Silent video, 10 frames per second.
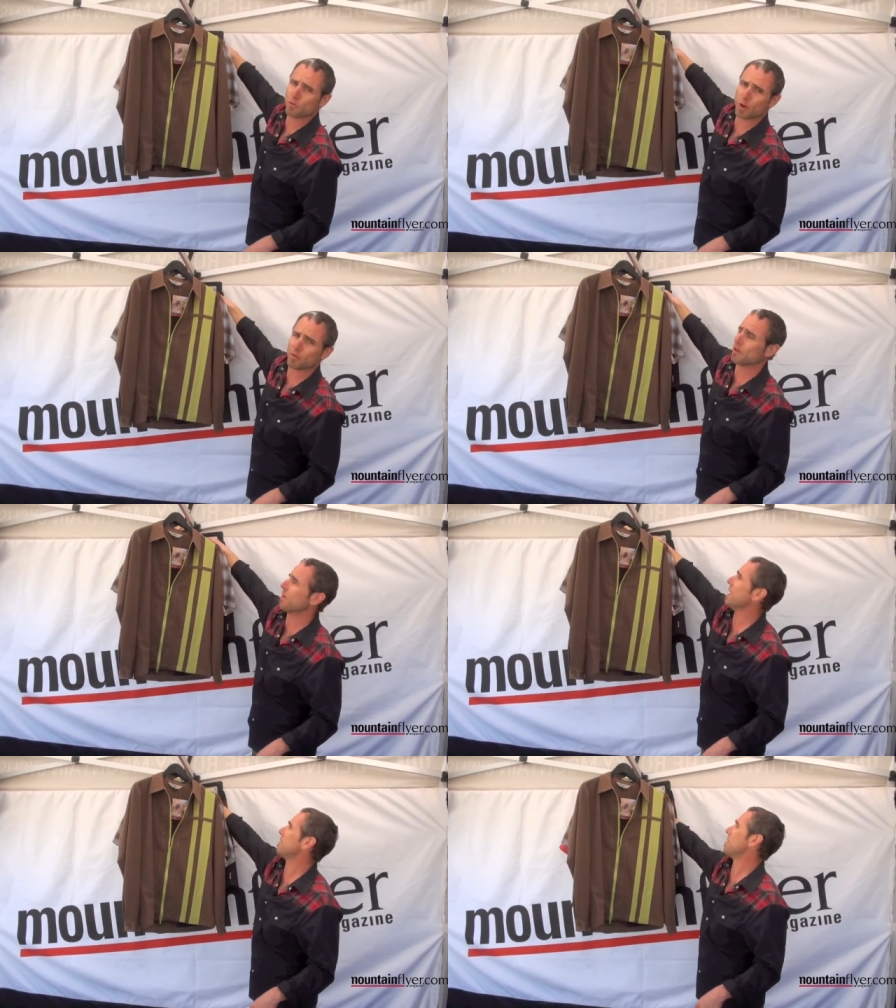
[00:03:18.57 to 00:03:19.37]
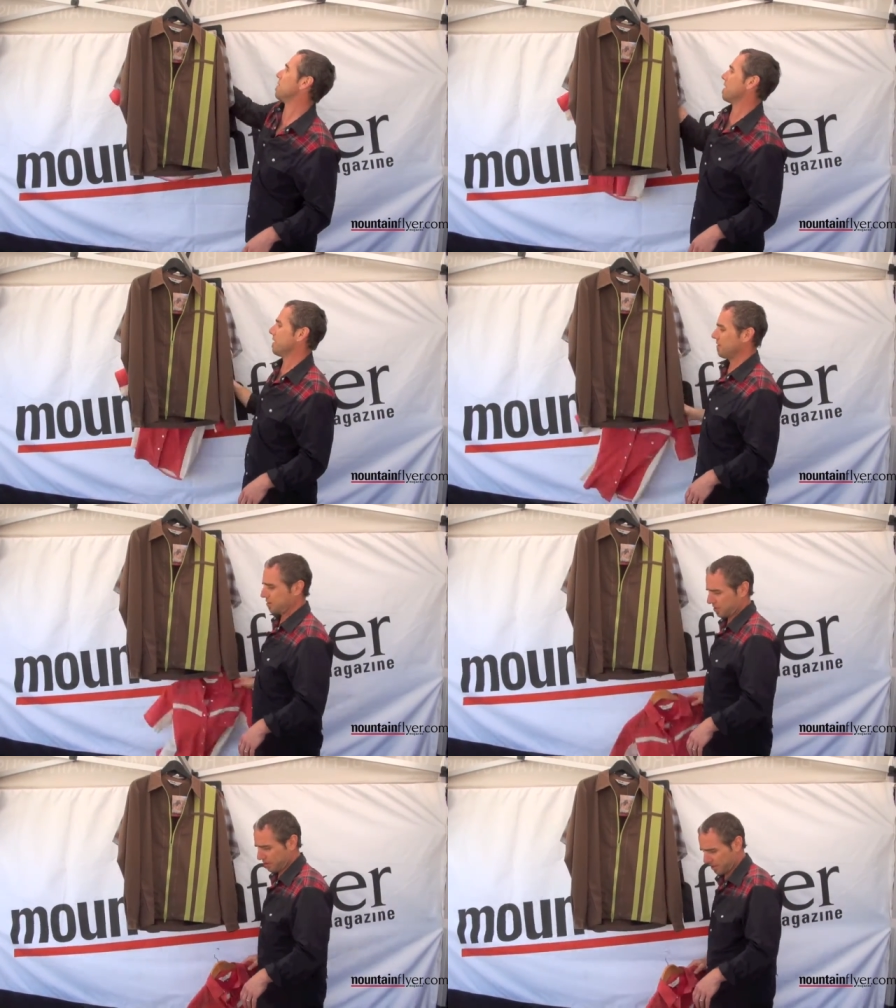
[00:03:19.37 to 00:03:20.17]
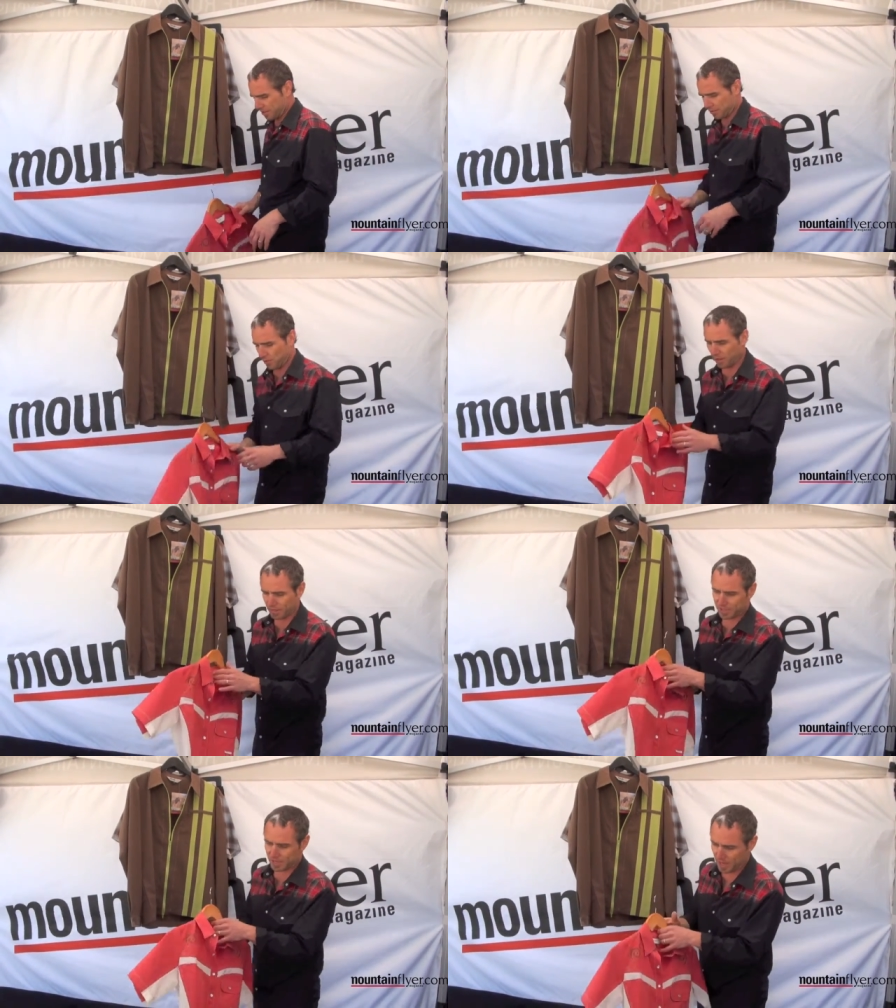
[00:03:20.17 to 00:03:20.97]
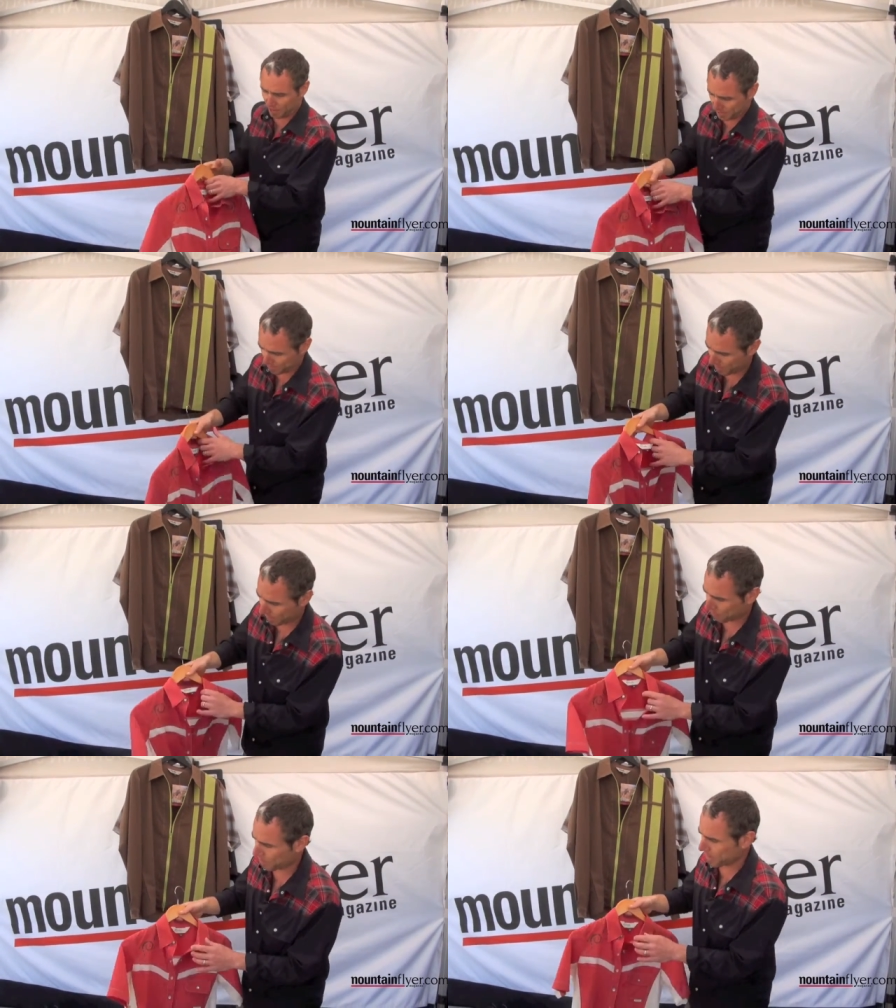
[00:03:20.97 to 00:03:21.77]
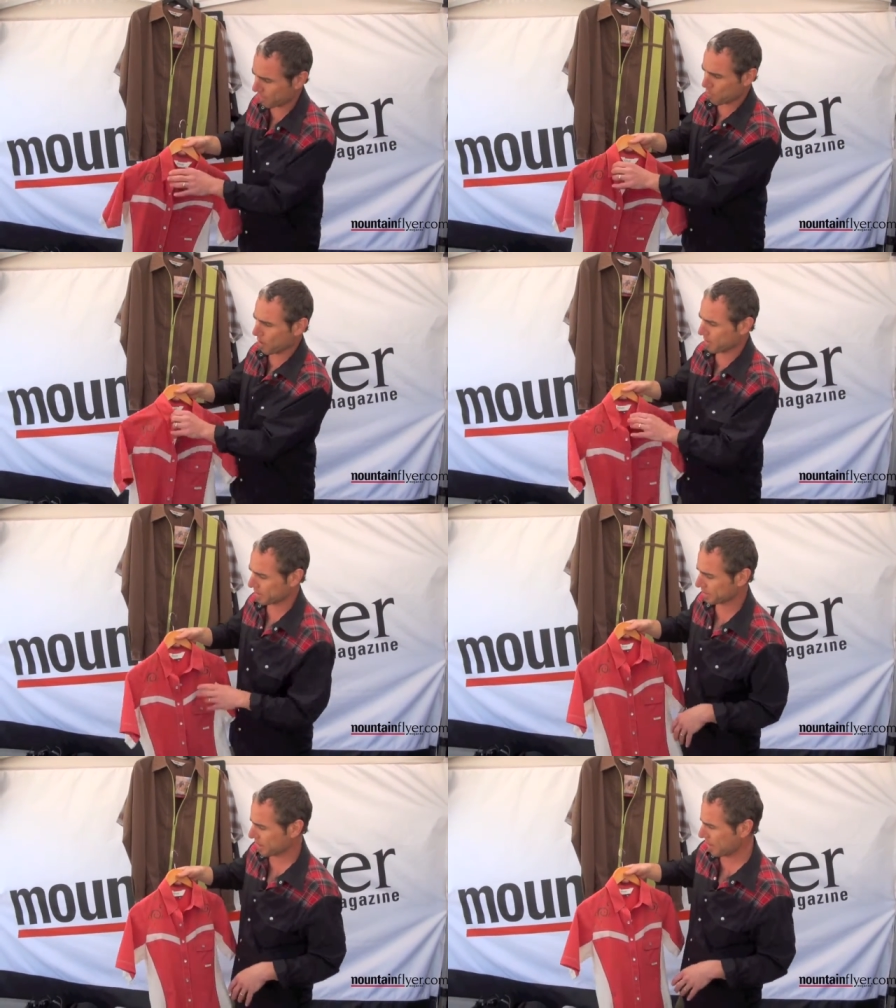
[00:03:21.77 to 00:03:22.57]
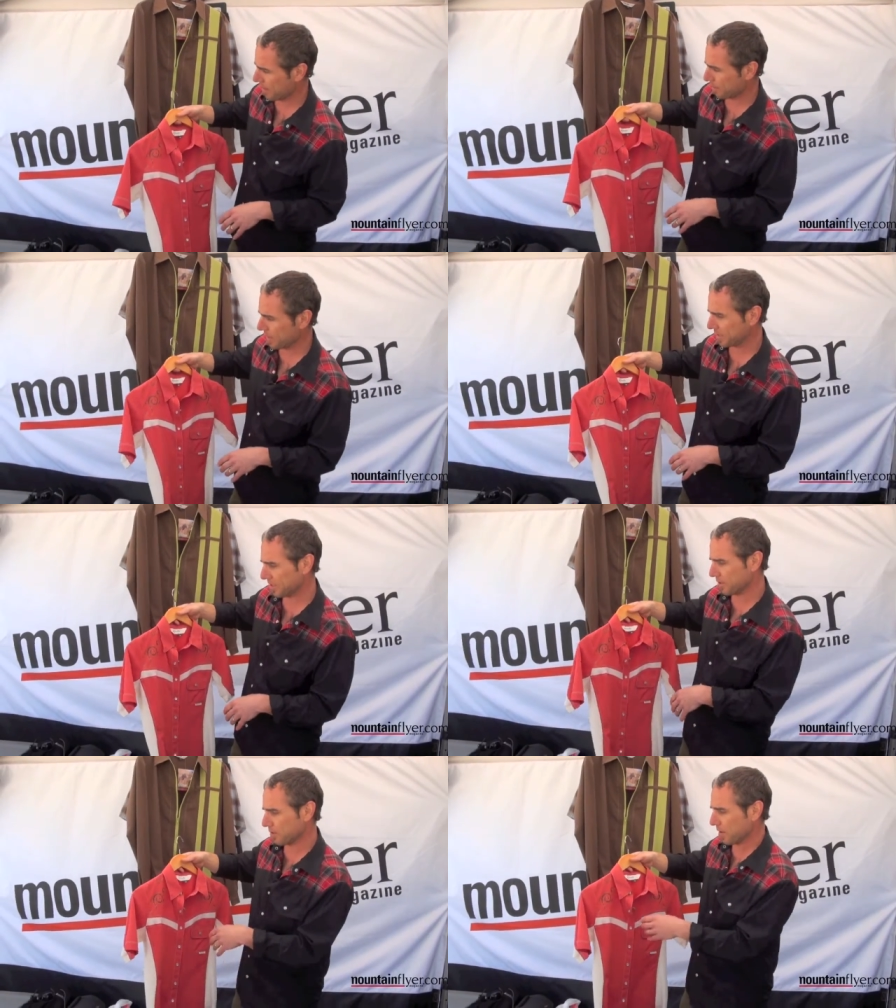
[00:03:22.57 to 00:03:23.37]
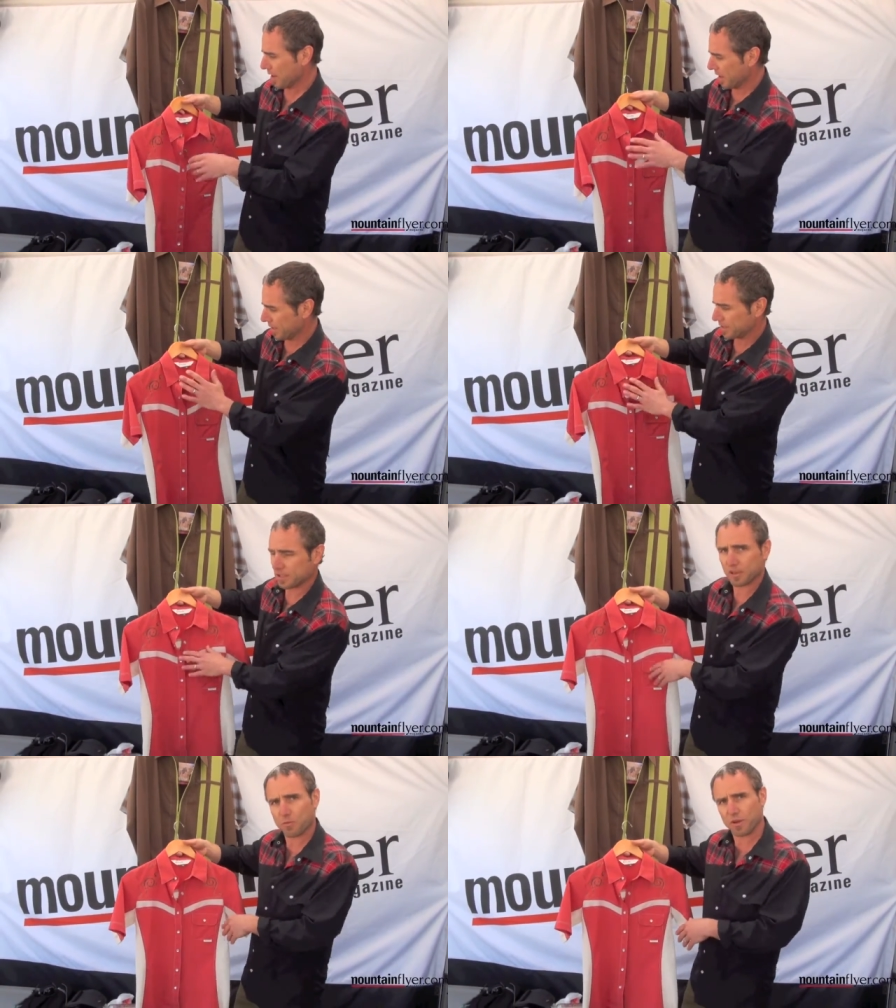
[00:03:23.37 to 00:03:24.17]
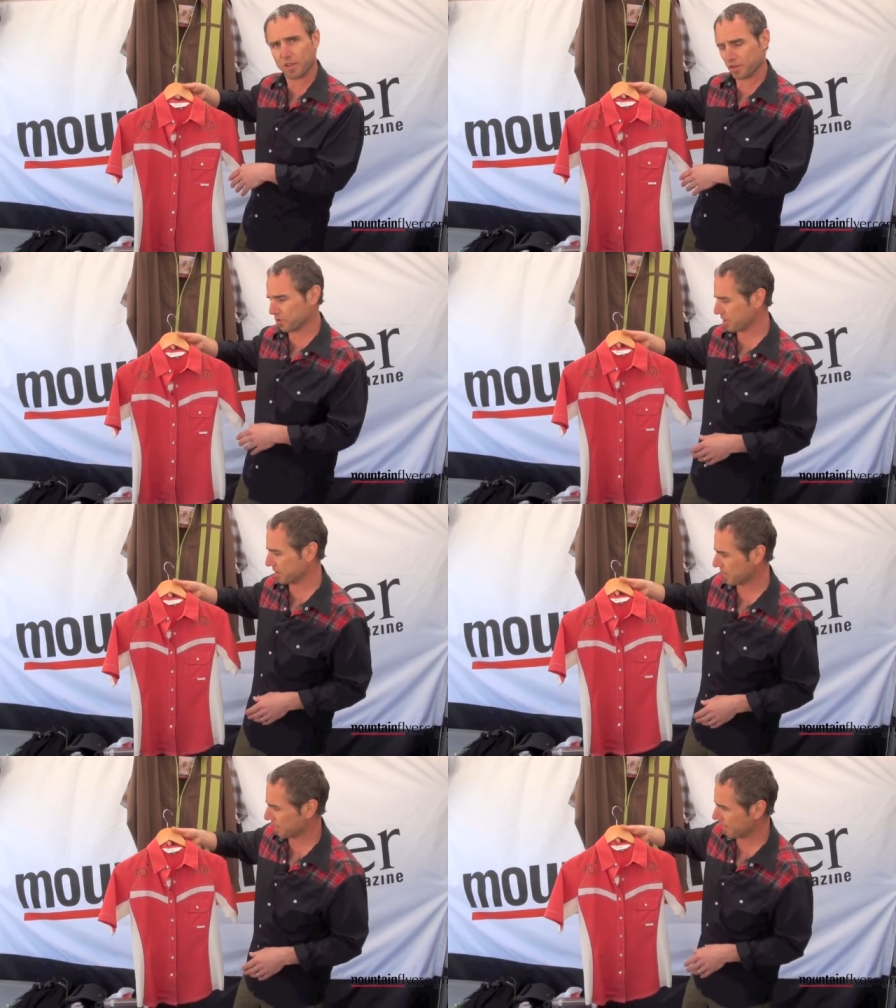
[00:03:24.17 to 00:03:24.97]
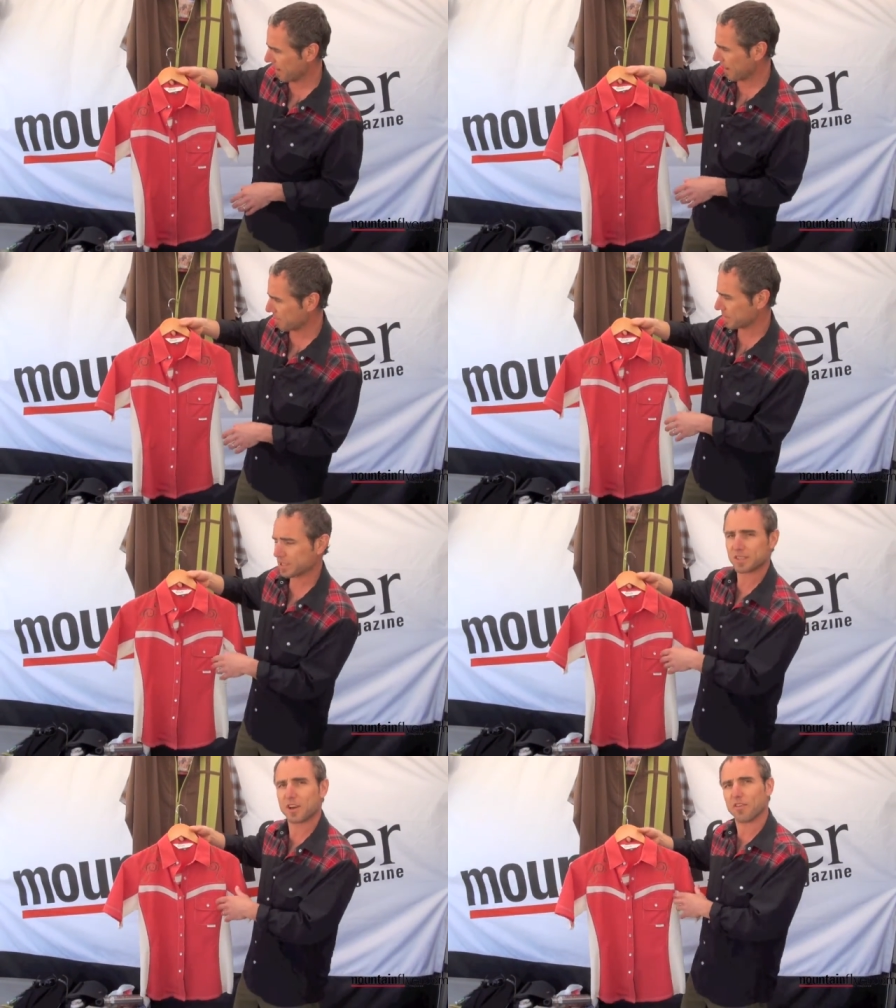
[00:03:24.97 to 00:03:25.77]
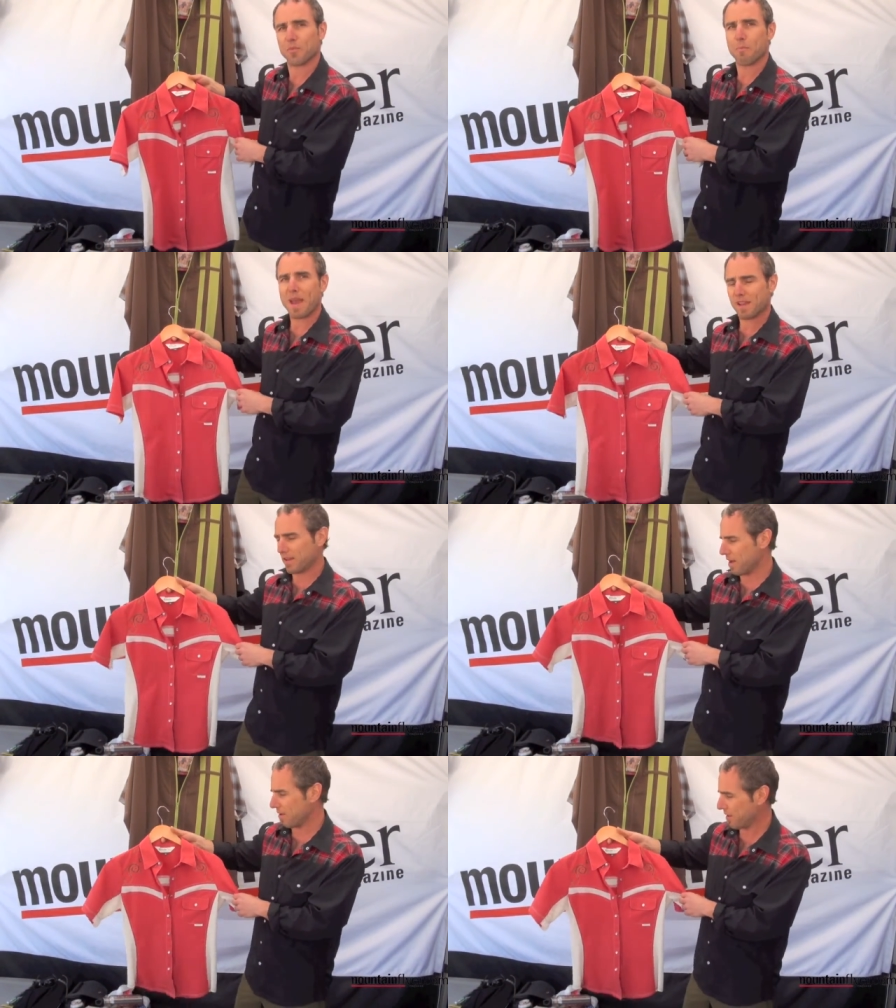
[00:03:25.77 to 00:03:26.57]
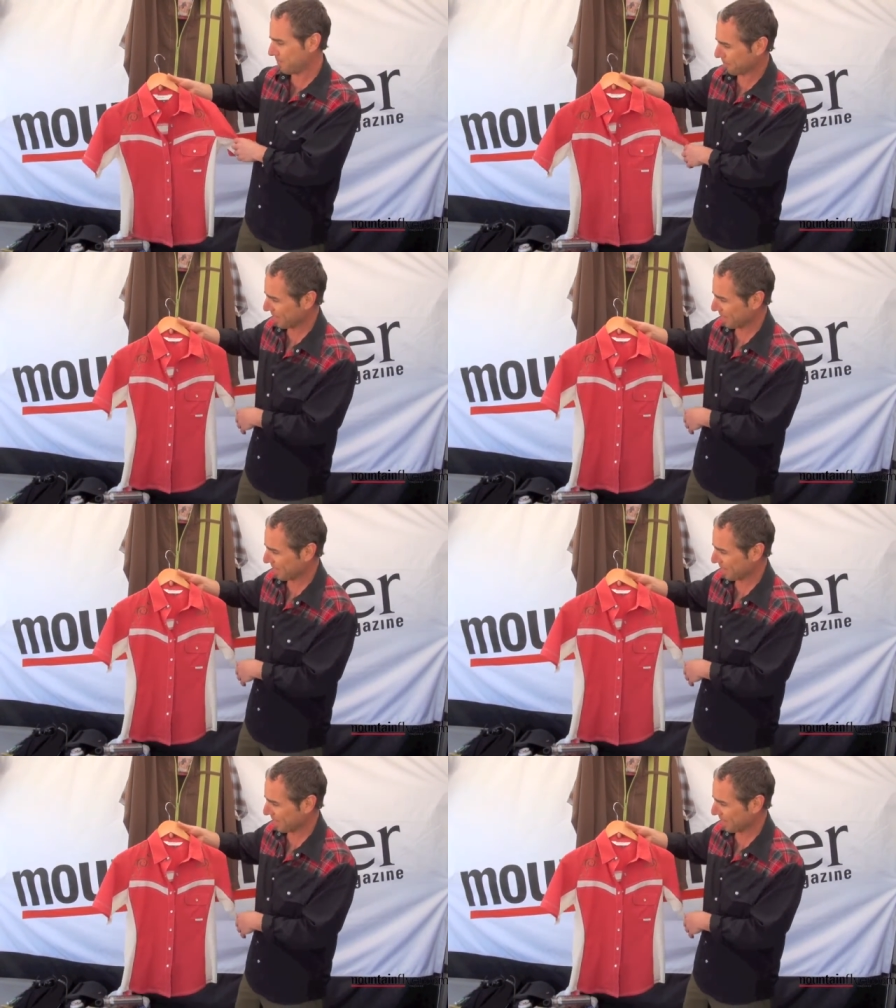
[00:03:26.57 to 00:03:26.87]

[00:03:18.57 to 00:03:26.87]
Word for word: for women that we have going on this year. This is one of the styles. We have three different women's pieces. This is one of the short sleeve items. This is called the Bandera.